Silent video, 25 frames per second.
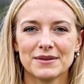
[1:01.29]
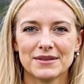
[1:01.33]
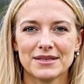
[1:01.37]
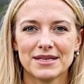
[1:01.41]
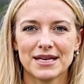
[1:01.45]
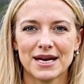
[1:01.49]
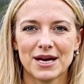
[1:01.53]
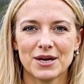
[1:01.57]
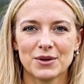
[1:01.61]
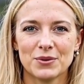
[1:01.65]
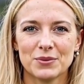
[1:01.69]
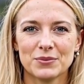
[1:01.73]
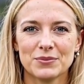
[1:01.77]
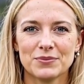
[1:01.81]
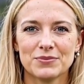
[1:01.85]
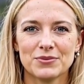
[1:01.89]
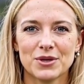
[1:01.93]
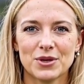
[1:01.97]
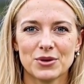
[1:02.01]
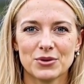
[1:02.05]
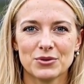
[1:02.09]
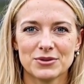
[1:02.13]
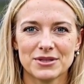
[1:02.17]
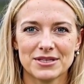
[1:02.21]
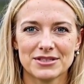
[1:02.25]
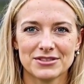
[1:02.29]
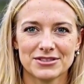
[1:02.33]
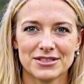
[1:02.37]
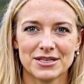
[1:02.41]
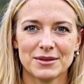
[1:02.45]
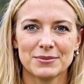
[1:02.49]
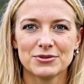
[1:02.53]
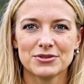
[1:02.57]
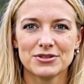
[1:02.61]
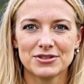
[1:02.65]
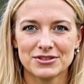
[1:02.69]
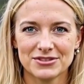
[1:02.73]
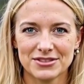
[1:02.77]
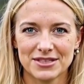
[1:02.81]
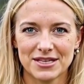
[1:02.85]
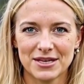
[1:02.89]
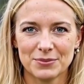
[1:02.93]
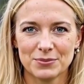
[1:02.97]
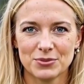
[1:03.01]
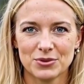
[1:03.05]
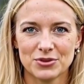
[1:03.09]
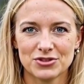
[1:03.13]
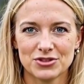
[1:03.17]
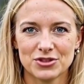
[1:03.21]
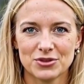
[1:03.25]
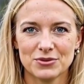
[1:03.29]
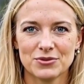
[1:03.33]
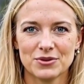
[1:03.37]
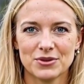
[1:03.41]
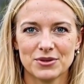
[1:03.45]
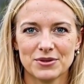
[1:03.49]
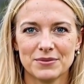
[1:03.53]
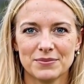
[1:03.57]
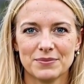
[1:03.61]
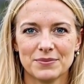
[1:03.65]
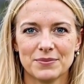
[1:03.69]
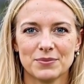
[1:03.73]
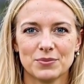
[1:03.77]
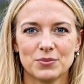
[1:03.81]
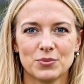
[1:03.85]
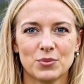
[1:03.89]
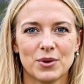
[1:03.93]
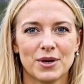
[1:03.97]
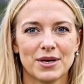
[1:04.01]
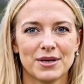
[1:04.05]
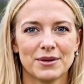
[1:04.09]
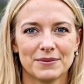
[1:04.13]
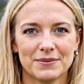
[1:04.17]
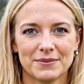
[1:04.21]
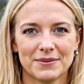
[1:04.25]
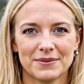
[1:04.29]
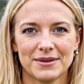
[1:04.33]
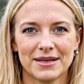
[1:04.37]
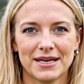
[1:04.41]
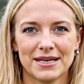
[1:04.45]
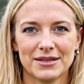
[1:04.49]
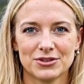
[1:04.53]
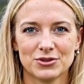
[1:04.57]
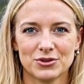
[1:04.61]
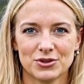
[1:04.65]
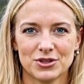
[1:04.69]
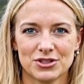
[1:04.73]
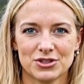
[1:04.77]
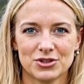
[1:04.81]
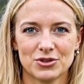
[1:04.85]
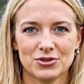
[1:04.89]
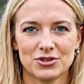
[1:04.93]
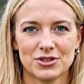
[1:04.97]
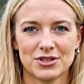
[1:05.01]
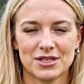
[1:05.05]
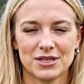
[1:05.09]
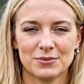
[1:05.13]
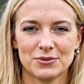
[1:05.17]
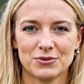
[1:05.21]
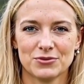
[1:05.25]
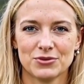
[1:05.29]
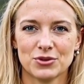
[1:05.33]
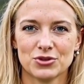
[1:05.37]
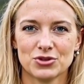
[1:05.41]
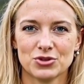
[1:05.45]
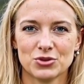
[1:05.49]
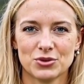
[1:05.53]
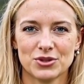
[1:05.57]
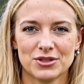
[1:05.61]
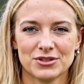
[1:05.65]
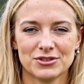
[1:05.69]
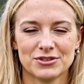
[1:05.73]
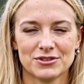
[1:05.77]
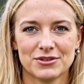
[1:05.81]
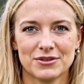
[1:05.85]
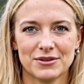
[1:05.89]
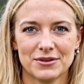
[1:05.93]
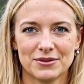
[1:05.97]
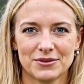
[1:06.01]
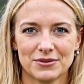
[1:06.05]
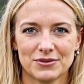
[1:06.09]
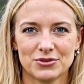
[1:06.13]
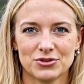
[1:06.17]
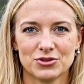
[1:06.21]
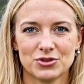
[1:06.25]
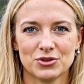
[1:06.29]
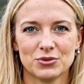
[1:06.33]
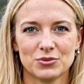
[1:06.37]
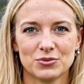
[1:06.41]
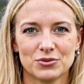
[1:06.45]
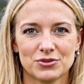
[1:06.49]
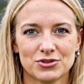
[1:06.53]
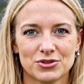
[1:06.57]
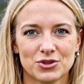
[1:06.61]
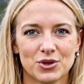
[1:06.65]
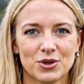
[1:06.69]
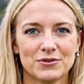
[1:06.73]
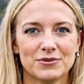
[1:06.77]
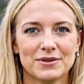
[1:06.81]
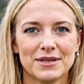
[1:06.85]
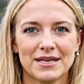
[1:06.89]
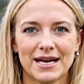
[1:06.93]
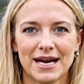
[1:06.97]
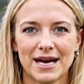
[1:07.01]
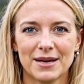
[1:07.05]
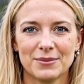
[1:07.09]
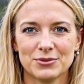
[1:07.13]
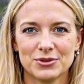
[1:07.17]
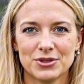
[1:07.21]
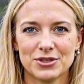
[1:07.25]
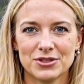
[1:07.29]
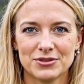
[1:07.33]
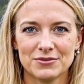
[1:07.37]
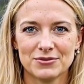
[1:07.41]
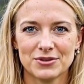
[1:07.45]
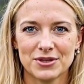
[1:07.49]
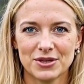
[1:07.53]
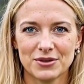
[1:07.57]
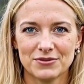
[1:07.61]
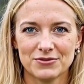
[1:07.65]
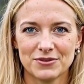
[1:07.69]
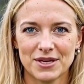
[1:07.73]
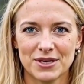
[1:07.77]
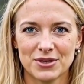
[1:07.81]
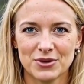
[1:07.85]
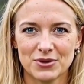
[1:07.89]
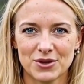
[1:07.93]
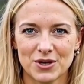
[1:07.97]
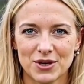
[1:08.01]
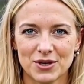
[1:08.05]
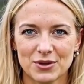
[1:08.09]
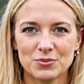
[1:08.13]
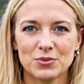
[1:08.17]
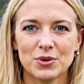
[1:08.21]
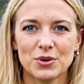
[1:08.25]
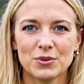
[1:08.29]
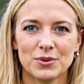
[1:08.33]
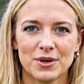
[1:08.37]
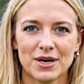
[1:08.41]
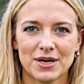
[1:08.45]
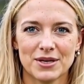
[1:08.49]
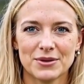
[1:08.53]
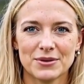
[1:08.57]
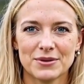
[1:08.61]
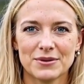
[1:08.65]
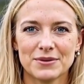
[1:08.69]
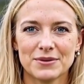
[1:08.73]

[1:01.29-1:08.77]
Now, follow these steps to set up your server. 1. Enter a username of your choice. 2. Solve the CAPTCHA to verify you're not a robot.